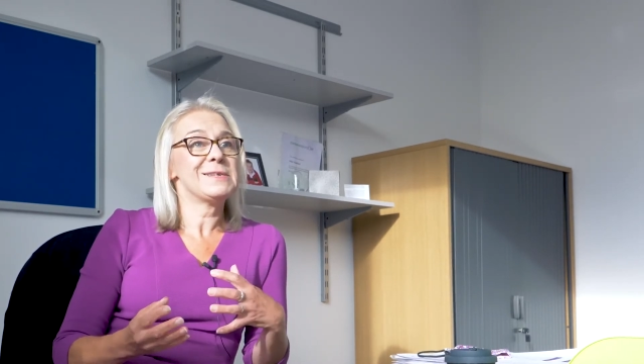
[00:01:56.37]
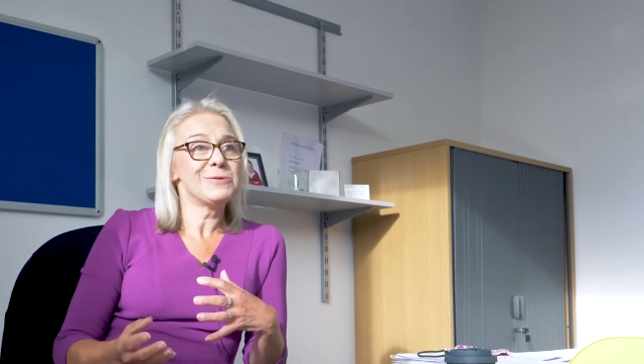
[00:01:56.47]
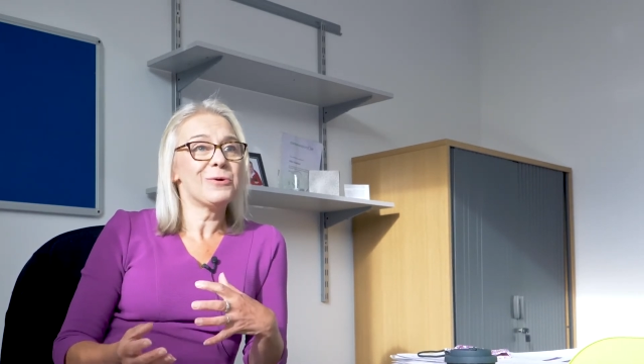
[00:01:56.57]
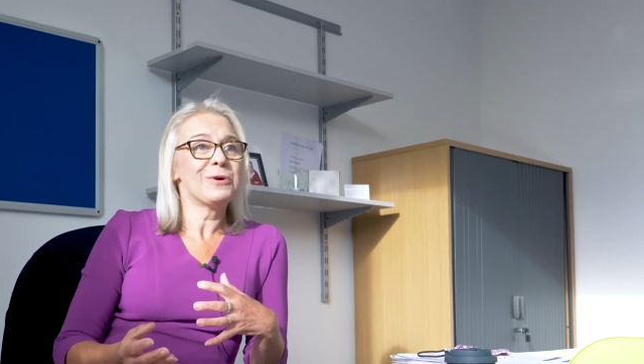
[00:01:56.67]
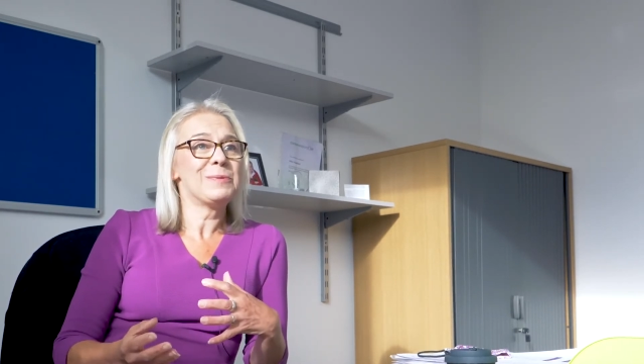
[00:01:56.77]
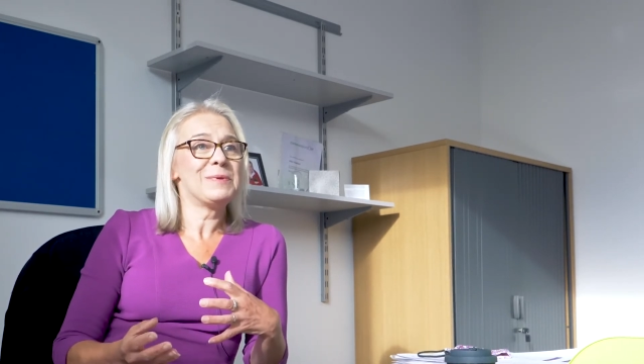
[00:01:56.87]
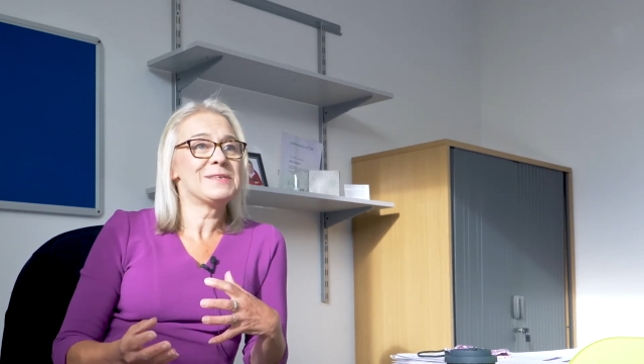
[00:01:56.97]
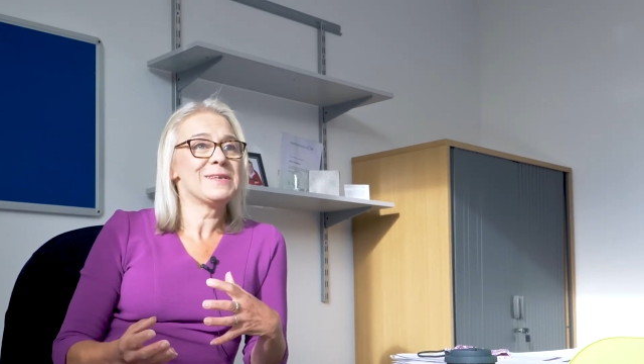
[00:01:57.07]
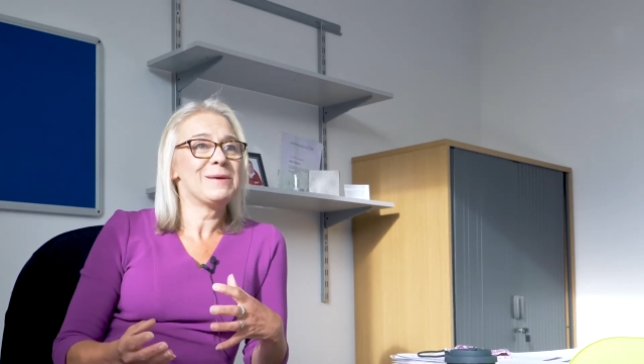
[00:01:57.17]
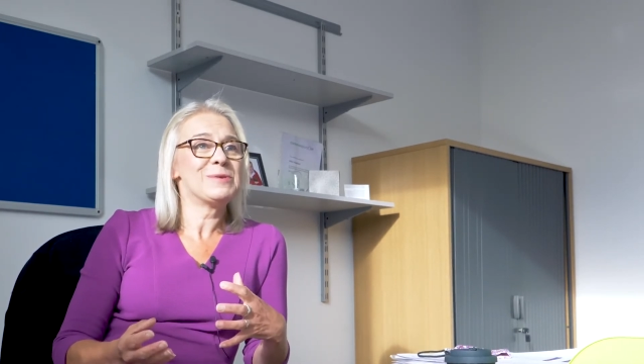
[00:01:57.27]
It's not going to be
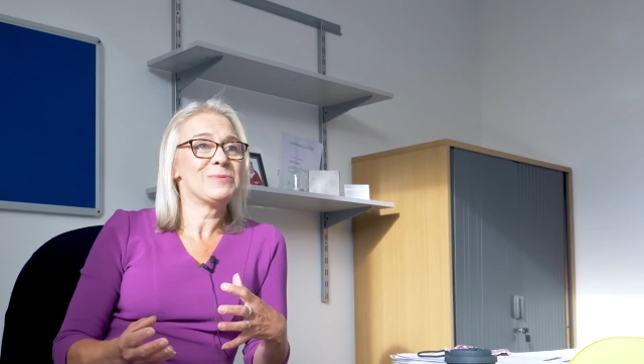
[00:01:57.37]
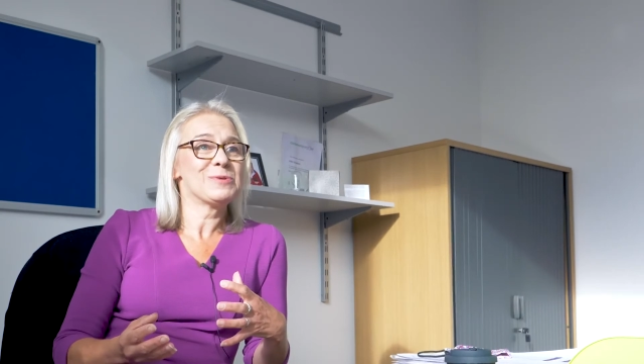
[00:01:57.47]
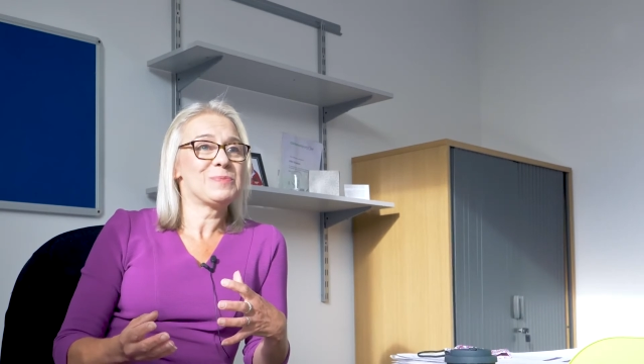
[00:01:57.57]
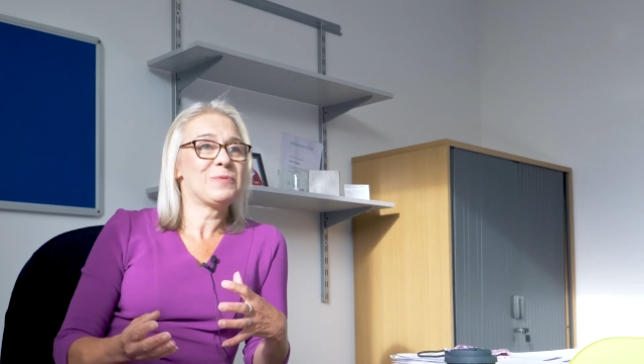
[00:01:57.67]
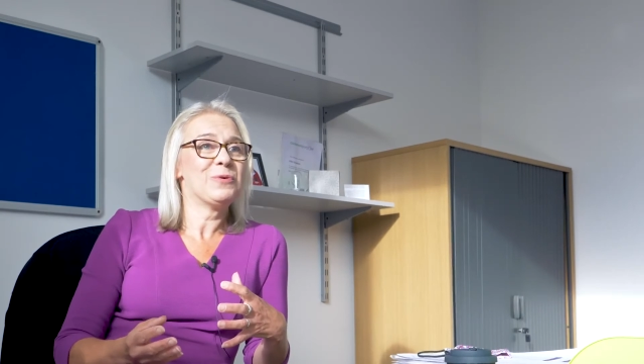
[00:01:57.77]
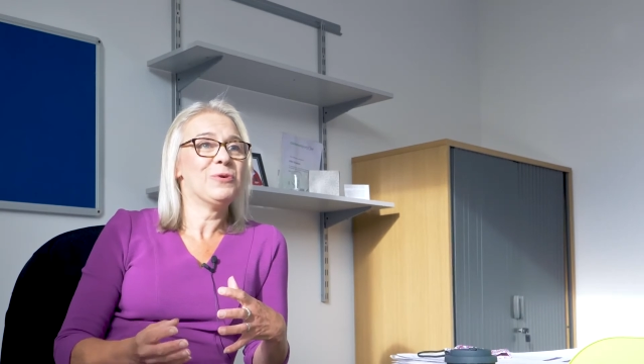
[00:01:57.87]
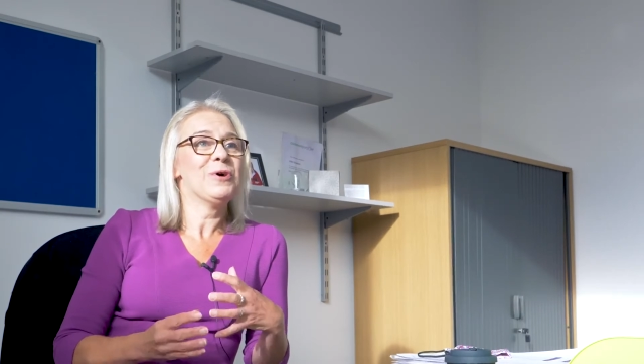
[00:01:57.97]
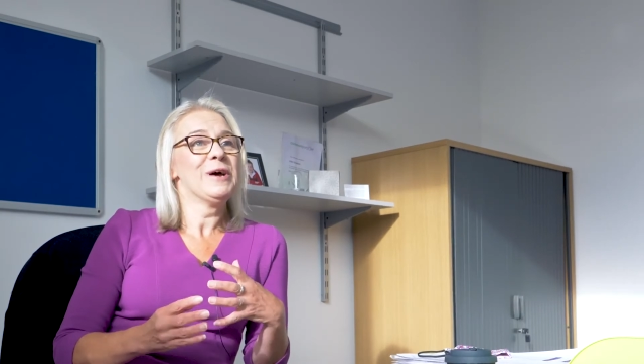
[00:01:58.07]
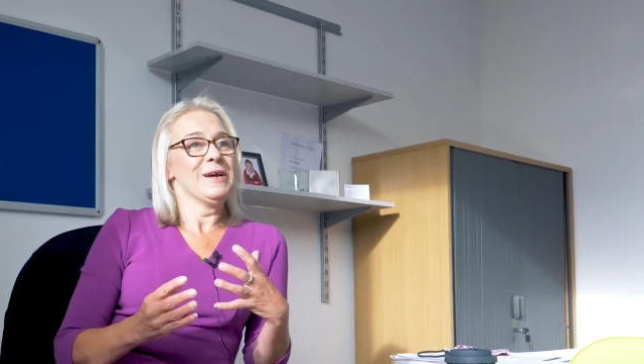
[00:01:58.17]
the same as it was before.